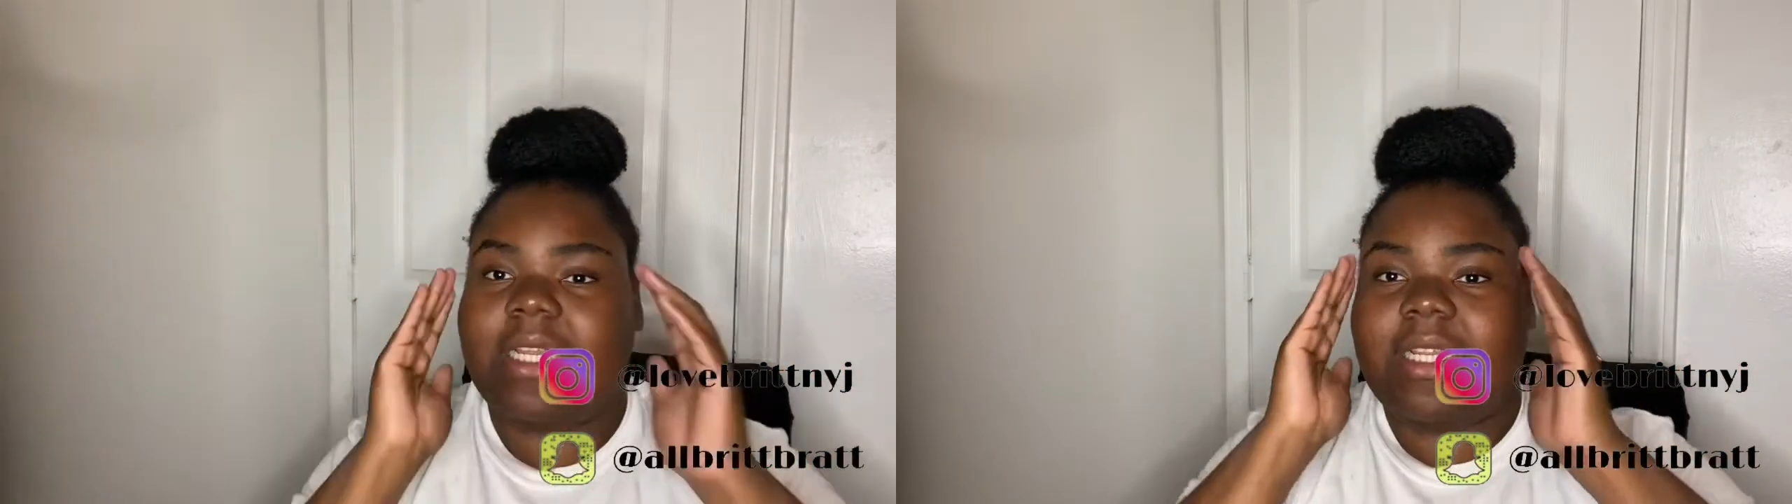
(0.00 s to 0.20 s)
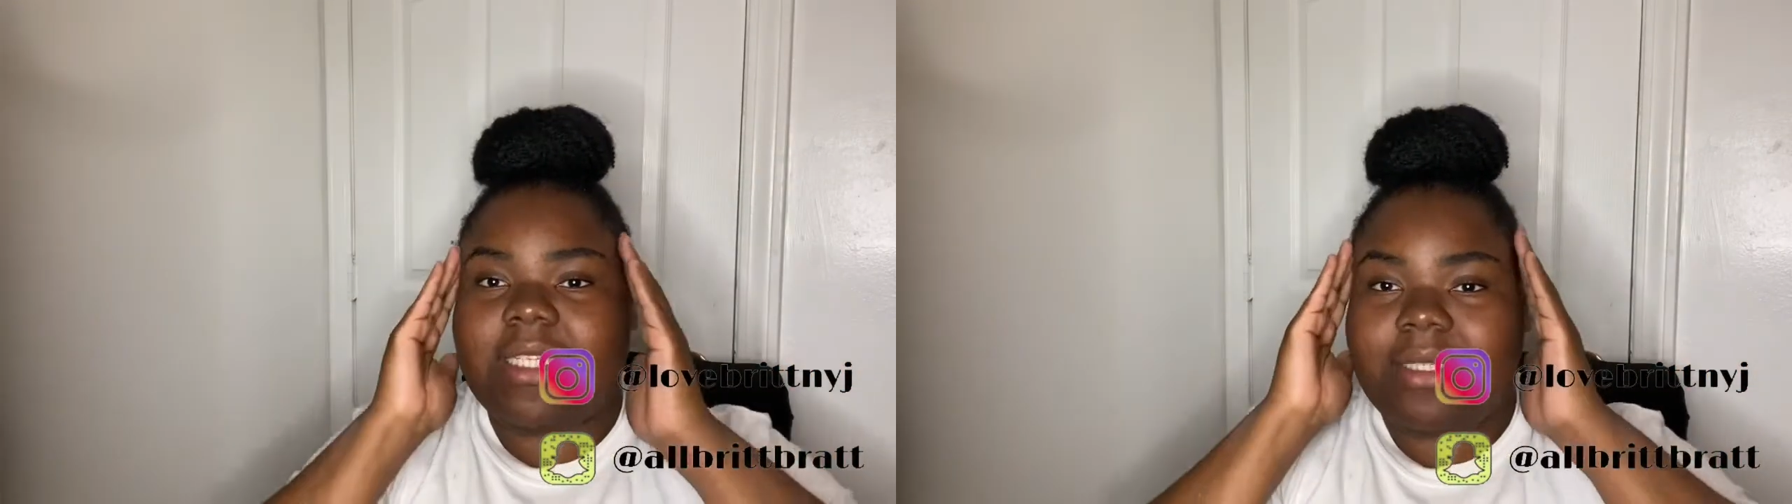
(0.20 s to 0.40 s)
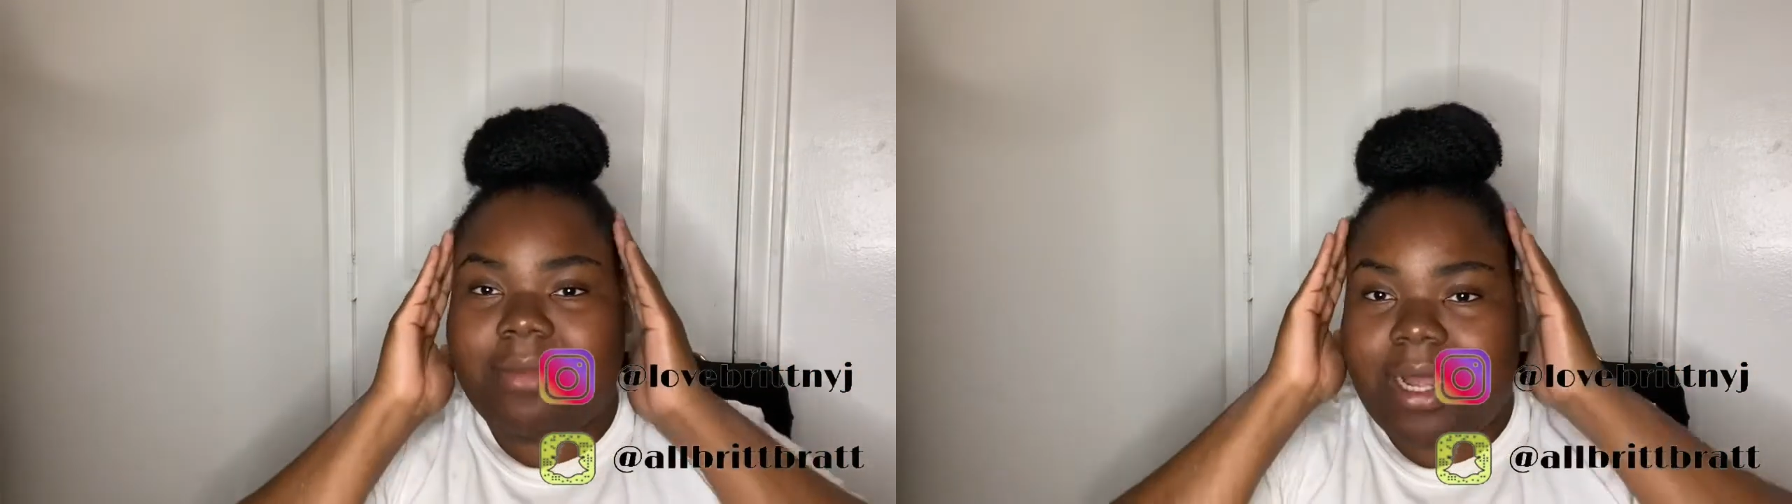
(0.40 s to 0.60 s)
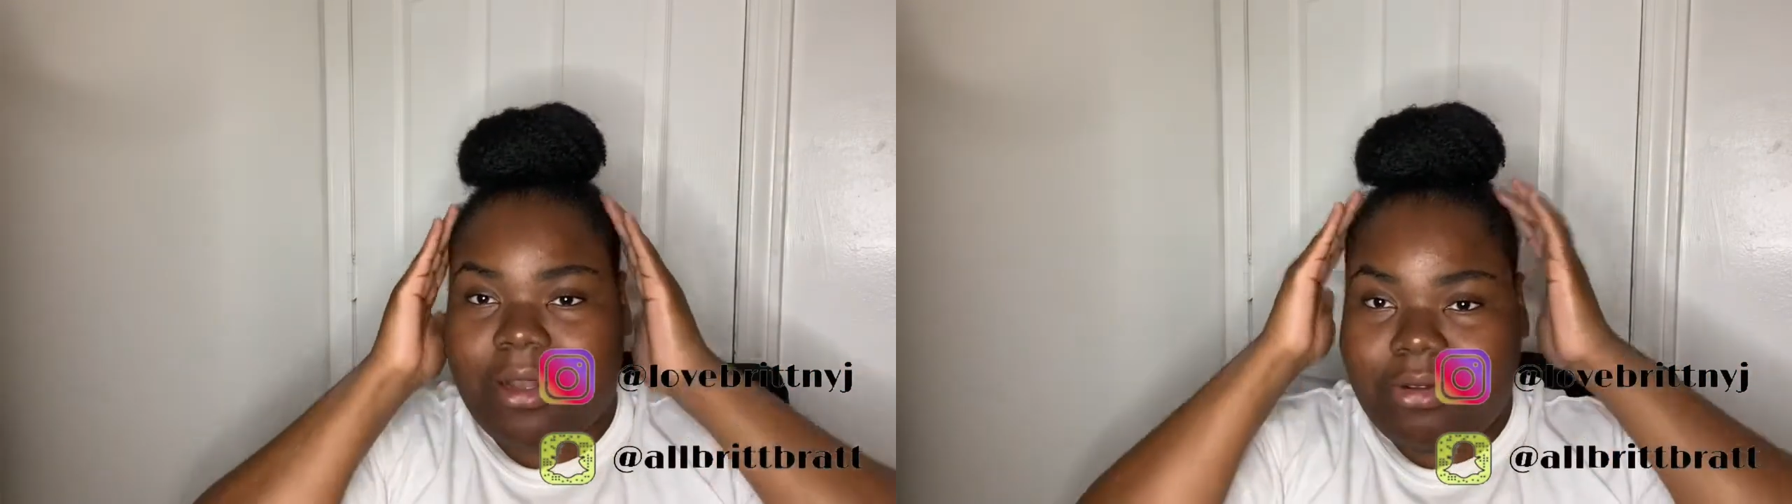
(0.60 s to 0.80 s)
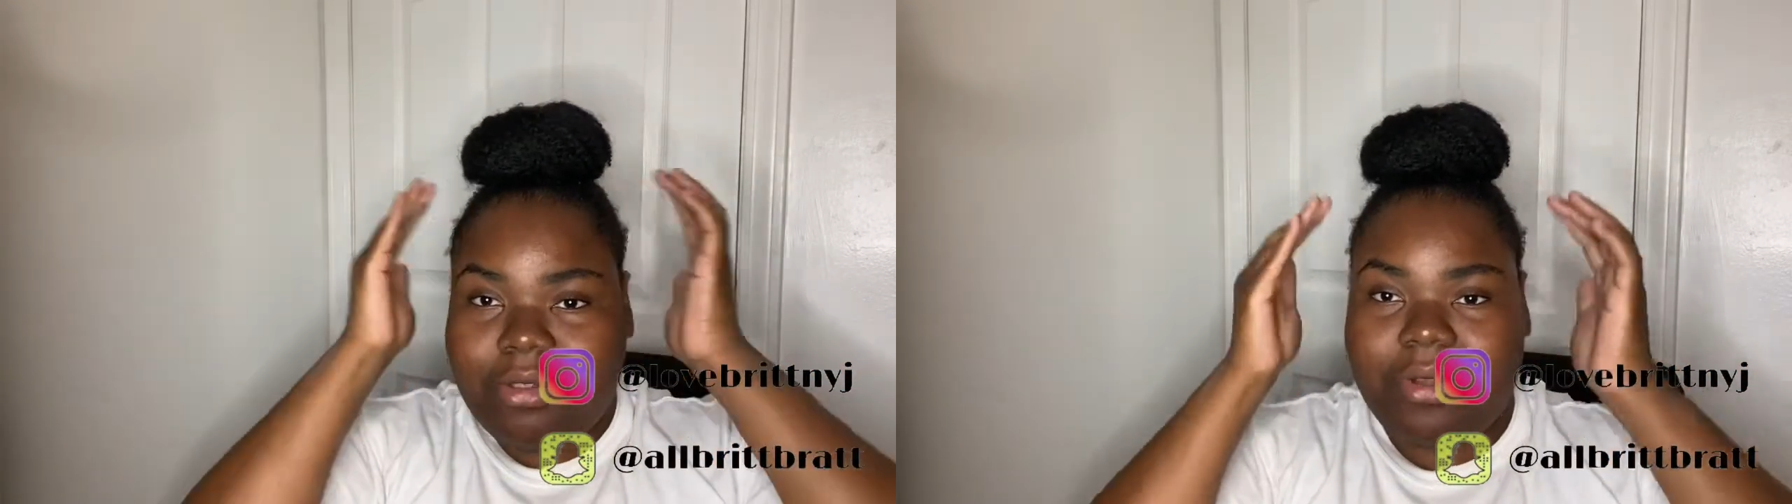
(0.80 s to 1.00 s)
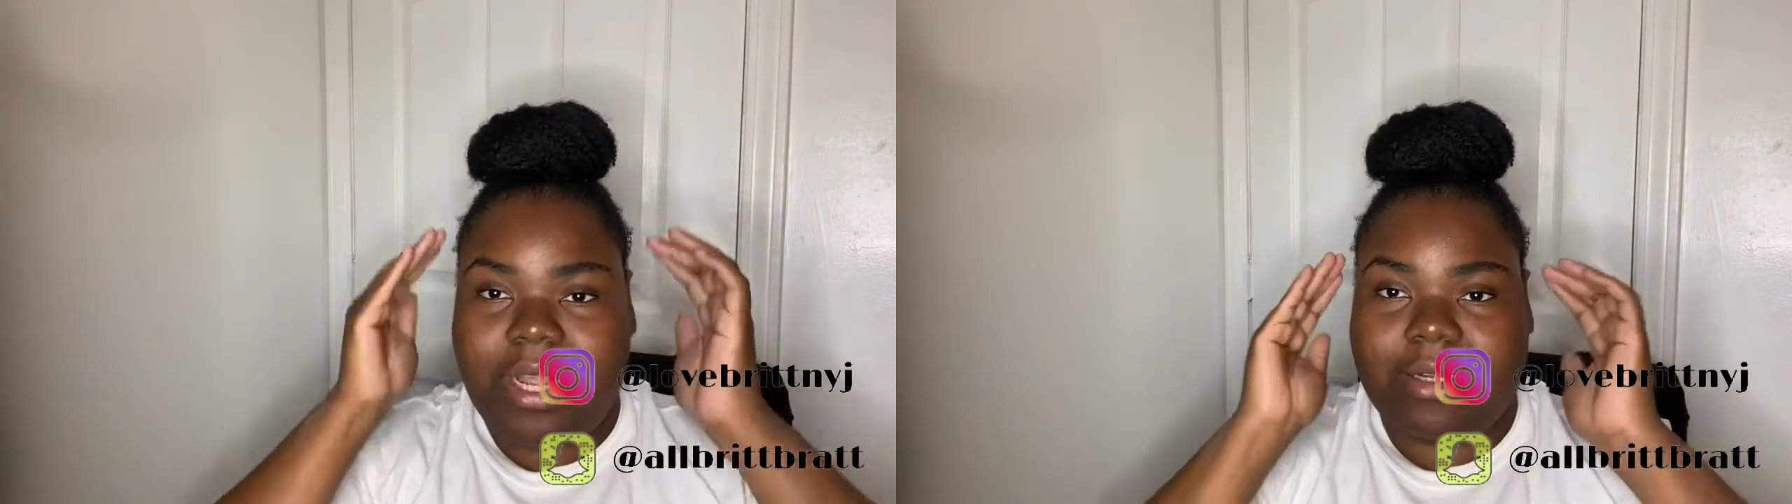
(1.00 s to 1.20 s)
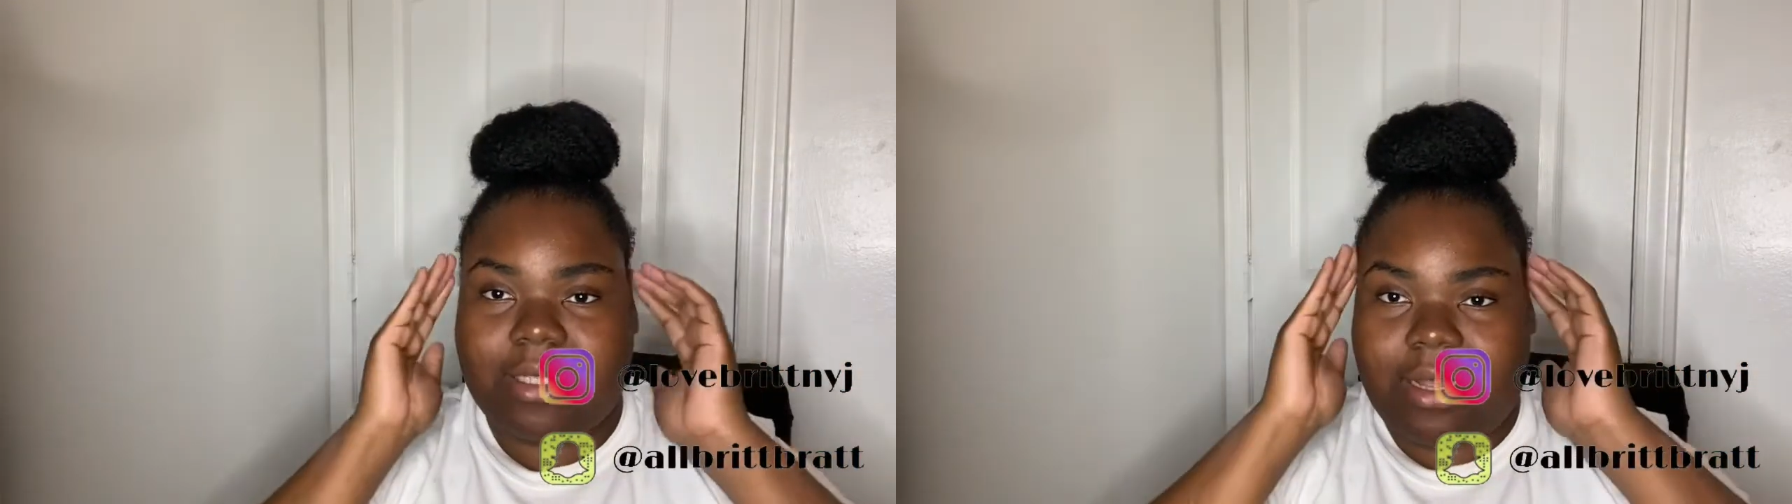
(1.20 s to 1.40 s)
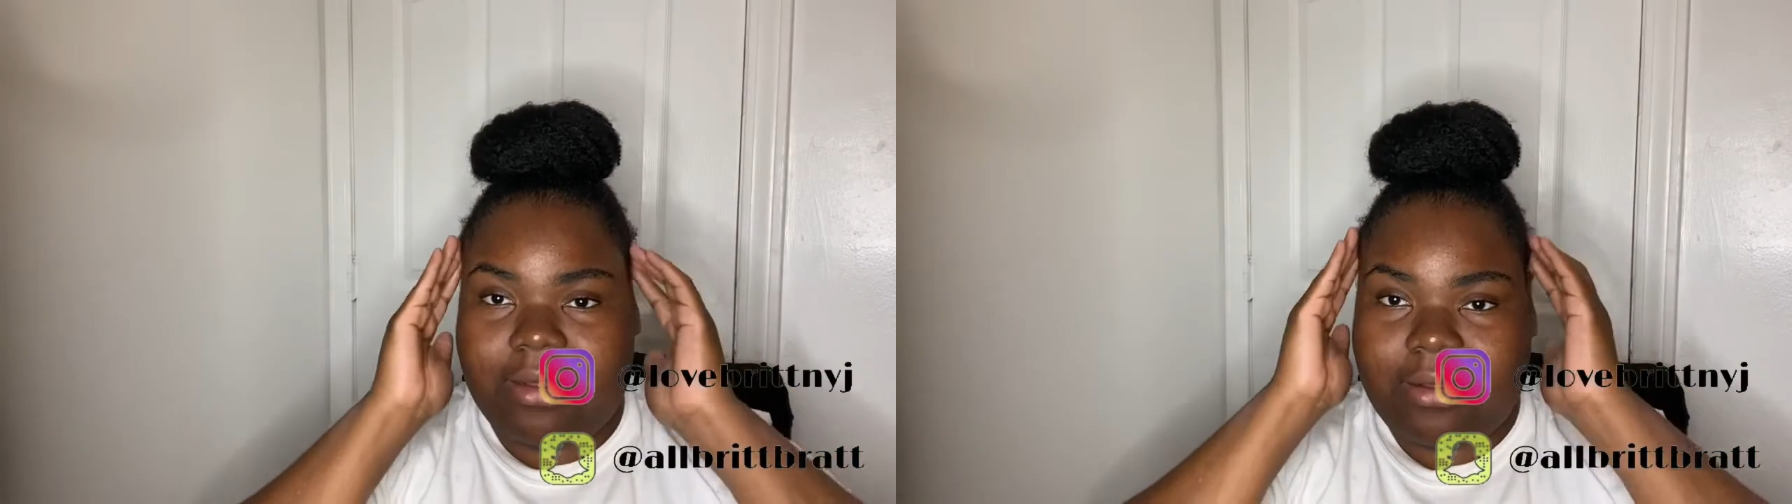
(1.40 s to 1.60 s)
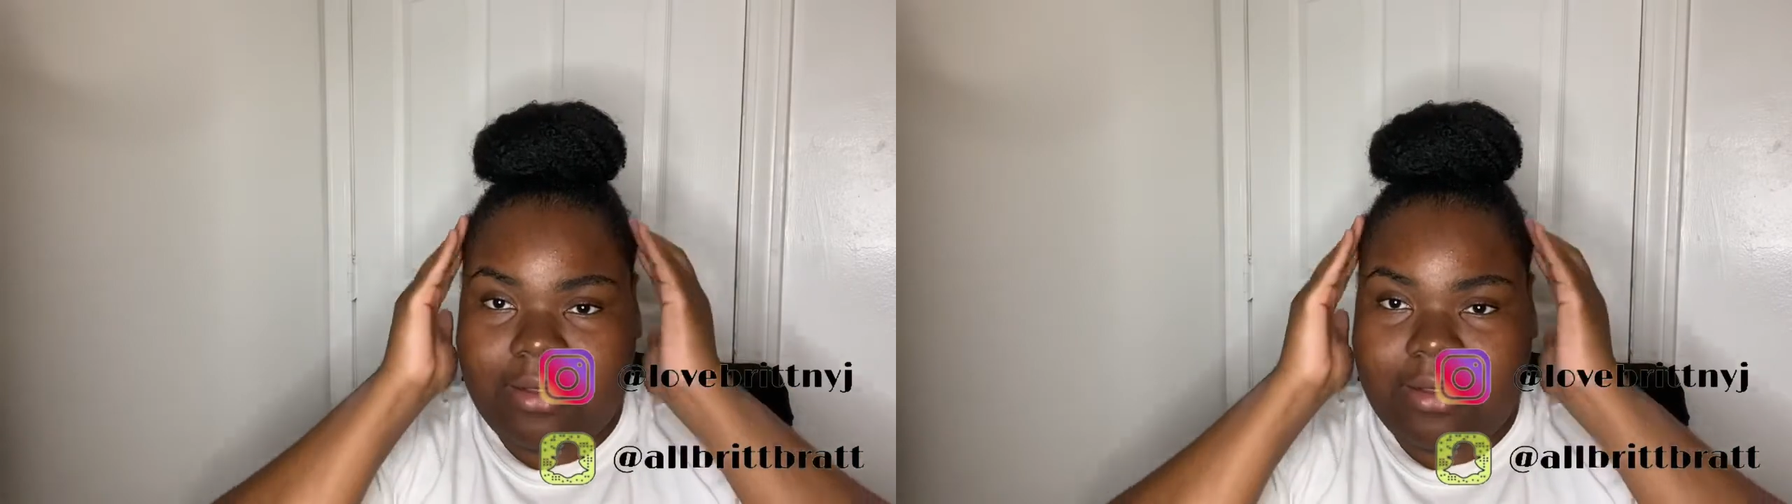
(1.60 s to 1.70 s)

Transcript: this is my go-to hairstyle.